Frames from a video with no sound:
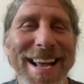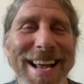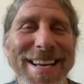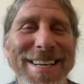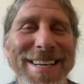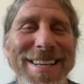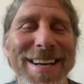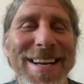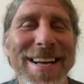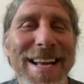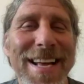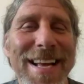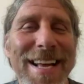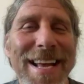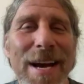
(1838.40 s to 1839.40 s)
and
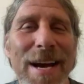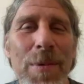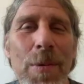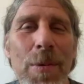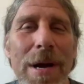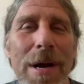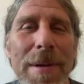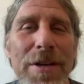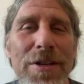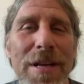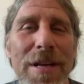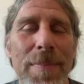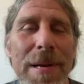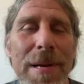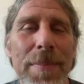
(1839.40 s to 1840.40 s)
and we want to make
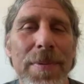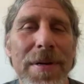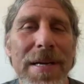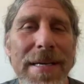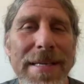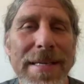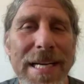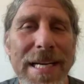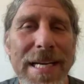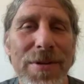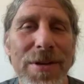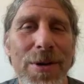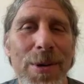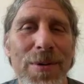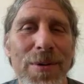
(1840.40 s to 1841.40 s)
sure that people can connect
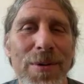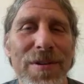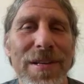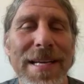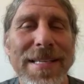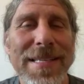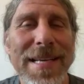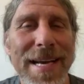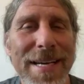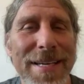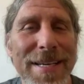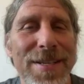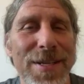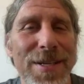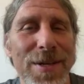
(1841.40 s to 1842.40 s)
with you. And we're really
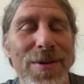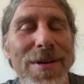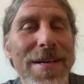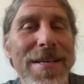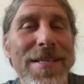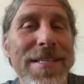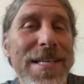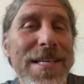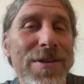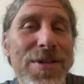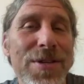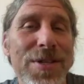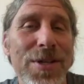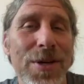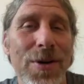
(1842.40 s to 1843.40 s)
excited to see you
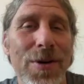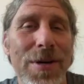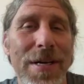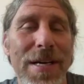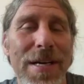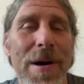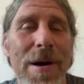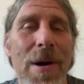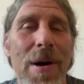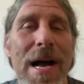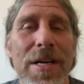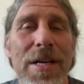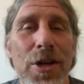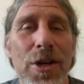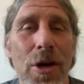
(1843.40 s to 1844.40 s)
soon in about
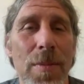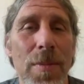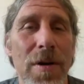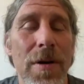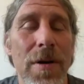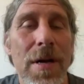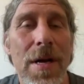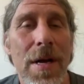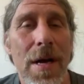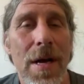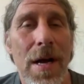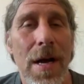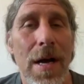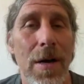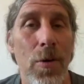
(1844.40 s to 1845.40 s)
October.
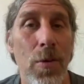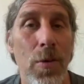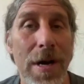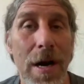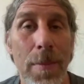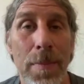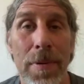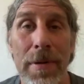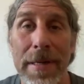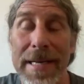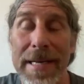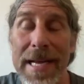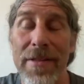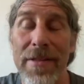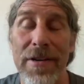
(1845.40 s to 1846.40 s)
We are pulling
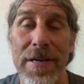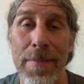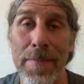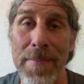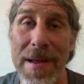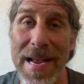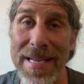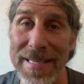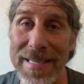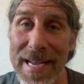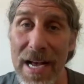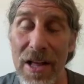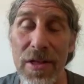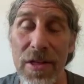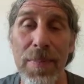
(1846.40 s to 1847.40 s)
together an amazing
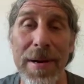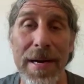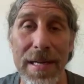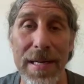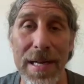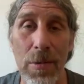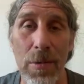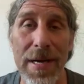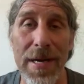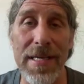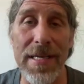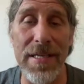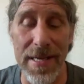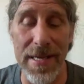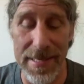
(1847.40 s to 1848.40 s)
health panel. I won't get
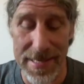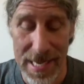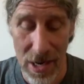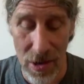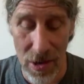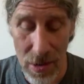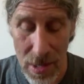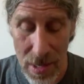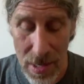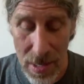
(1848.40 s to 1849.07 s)
into that now.